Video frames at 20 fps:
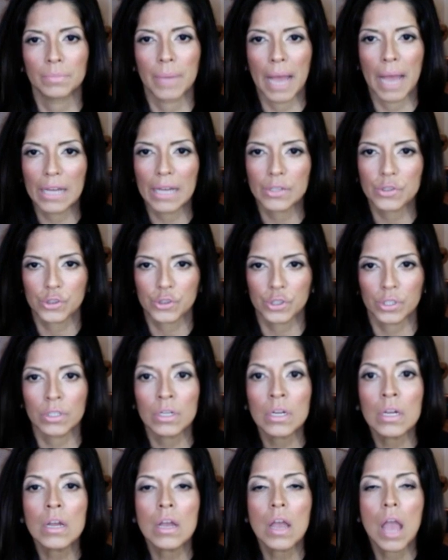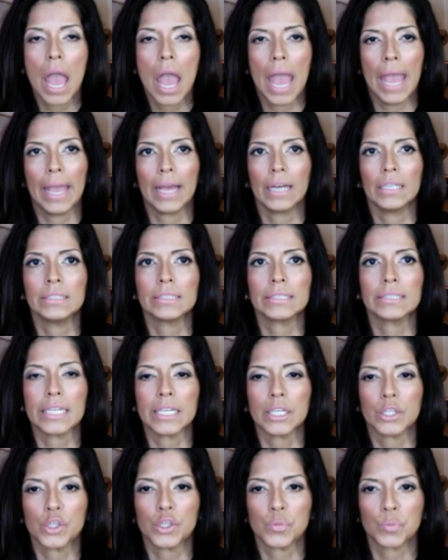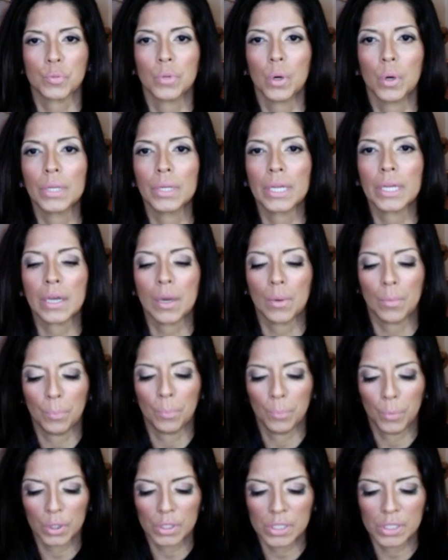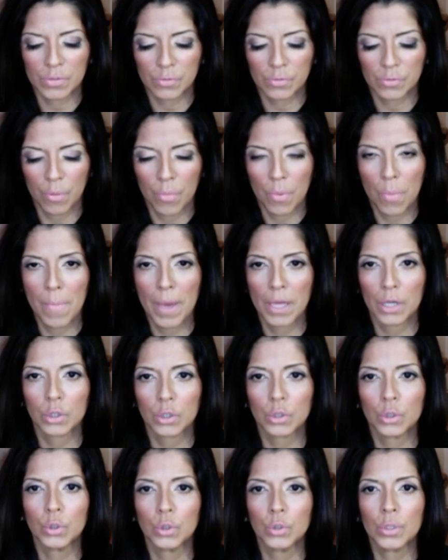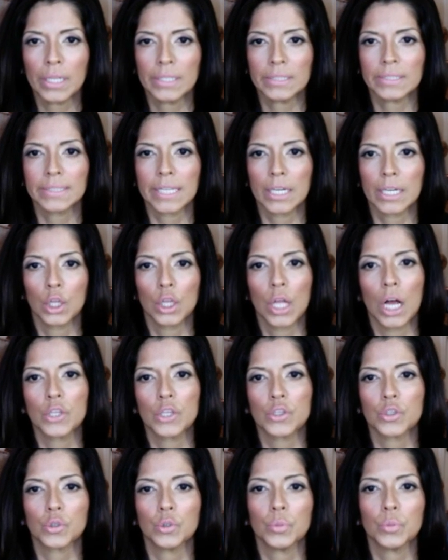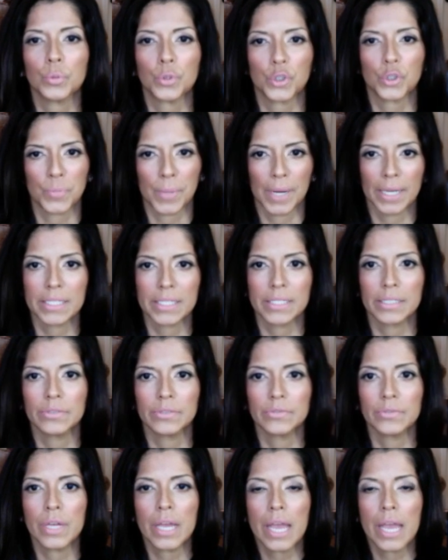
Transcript: pastor. And he is promoting books from the medical and psychological perspective.